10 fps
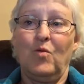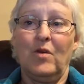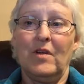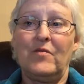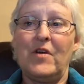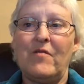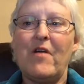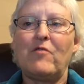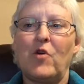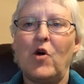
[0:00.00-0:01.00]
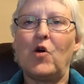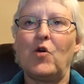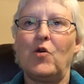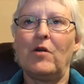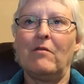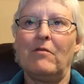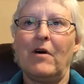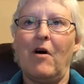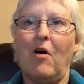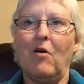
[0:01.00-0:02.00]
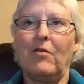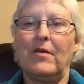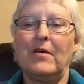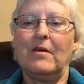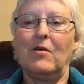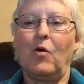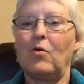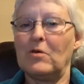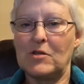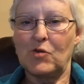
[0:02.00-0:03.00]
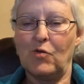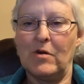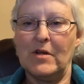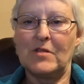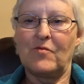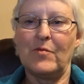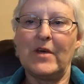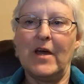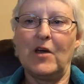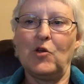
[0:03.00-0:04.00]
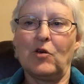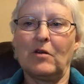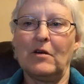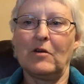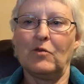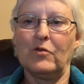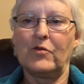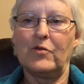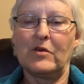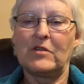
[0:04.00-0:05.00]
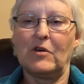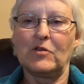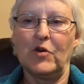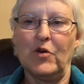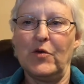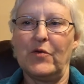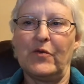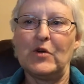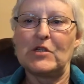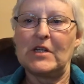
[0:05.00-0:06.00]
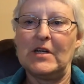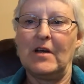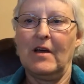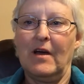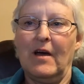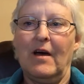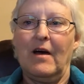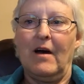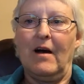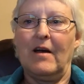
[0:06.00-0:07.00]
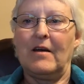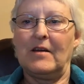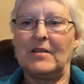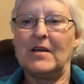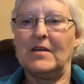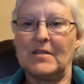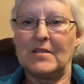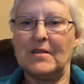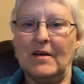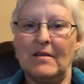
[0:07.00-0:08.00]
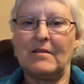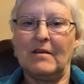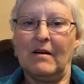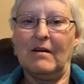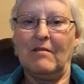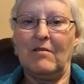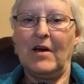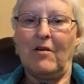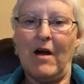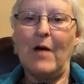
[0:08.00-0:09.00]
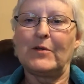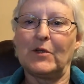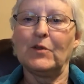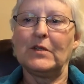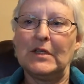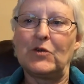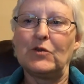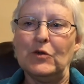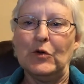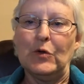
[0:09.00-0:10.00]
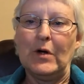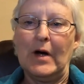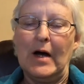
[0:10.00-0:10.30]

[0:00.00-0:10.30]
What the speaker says: Well, if you've ever heard of all the horror stories from taking your clinicals through Excelsior University, I can attest that they are absolutely true.